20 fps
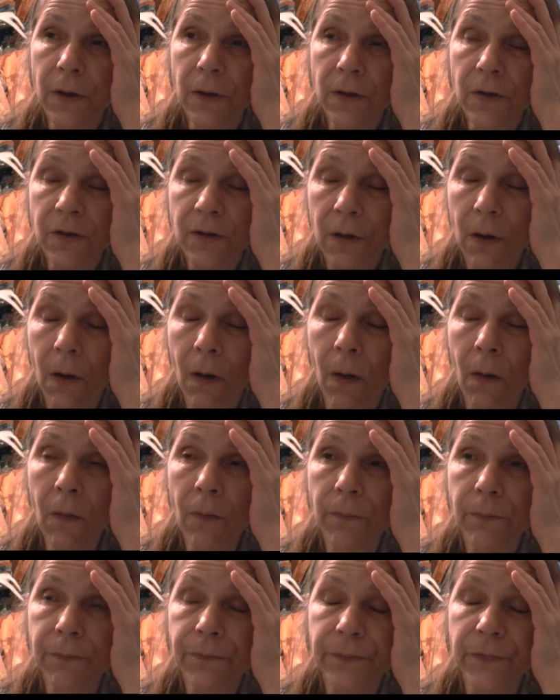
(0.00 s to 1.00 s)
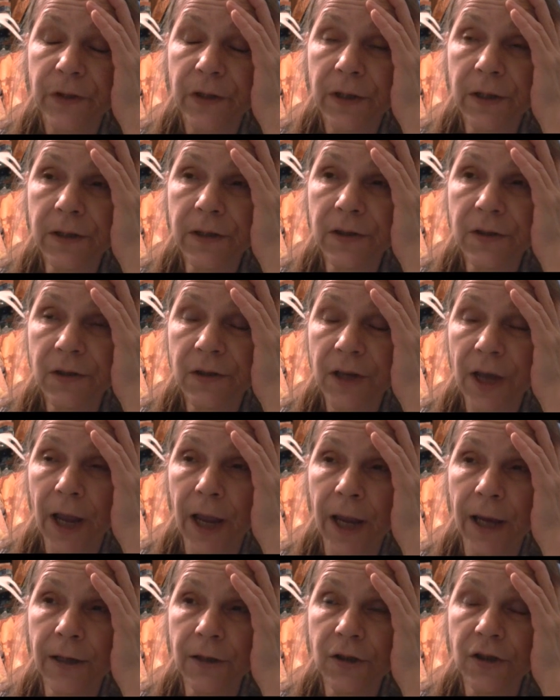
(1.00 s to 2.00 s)
So, needless to
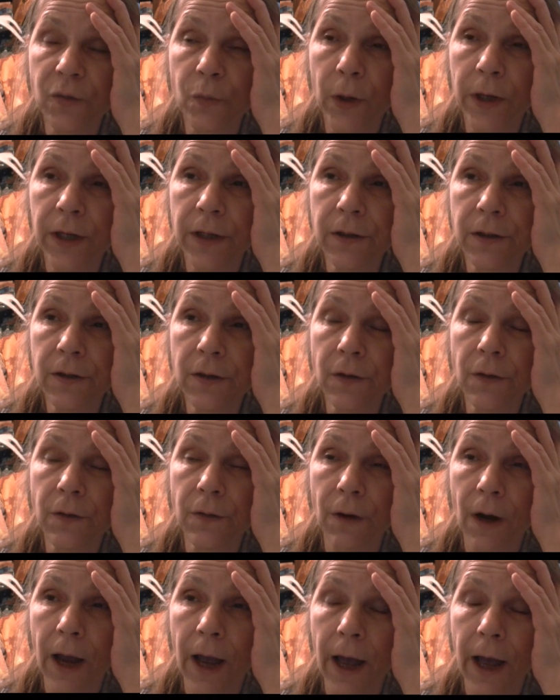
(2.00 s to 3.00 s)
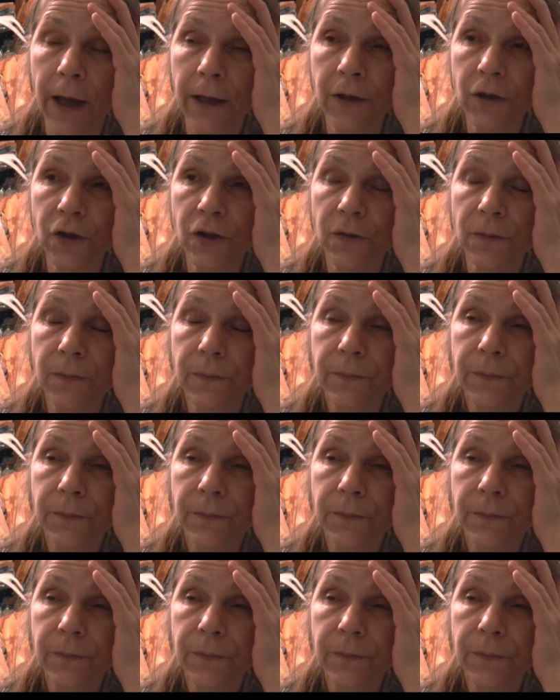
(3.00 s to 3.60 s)
say, she went into the garage,